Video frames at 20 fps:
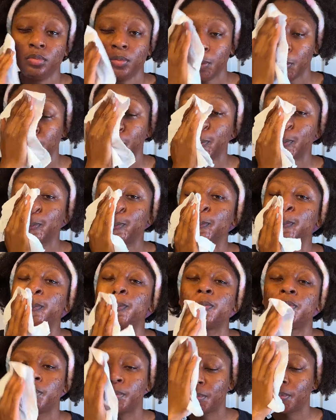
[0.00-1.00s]
people get the
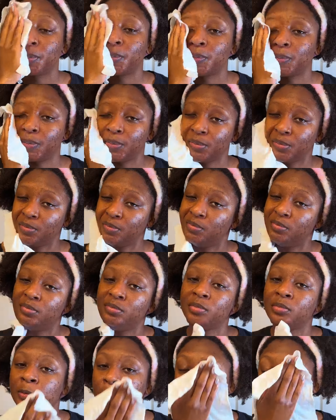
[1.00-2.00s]
big size of
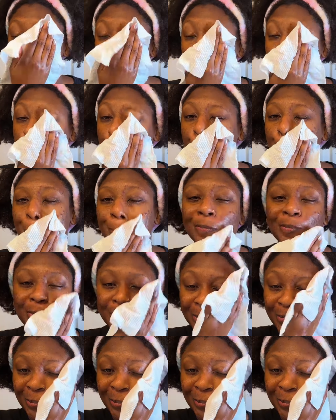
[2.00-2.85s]
that because